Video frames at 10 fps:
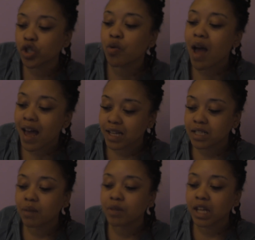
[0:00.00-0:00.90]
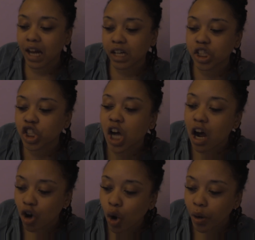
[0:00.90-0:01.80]
you as, something like a
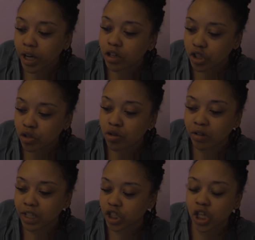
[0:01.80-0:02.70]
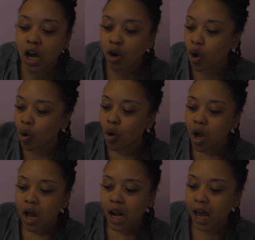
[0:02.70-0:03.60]
Shango energy. Like Shango,
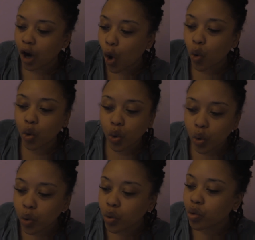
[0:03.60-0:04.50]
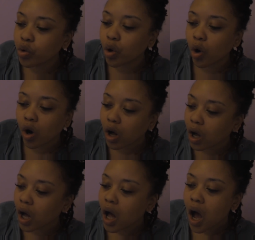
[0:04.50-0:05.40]
like Ogun,
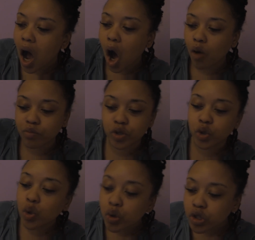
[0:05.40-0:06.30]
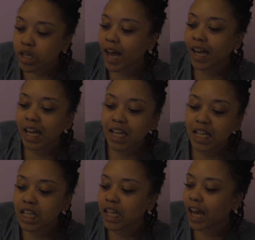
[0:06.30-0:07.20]
or Zeus, like
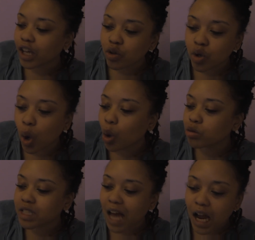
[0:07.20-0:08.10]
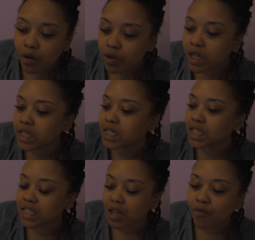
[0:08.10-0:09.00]
any, like, Osiris
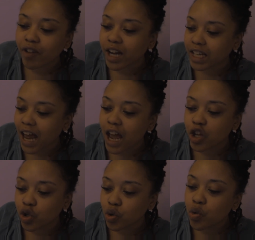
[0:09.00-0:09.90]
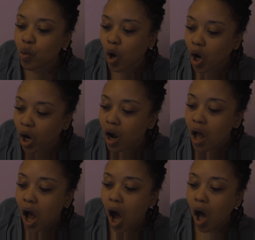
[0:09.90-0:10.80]
and stuff like that. You were
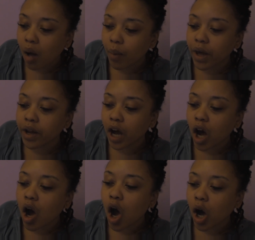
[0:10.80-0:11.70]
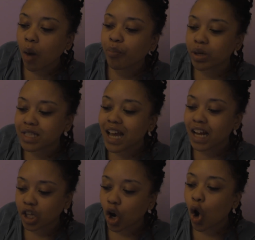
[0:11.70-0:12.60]
a
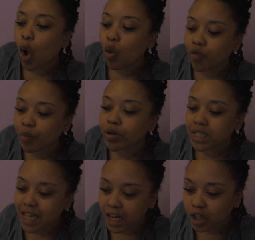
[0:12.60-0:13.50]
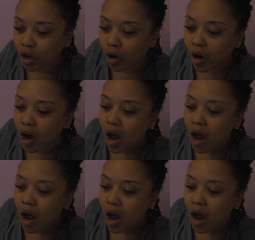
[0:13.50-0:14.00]
protector, overprotector.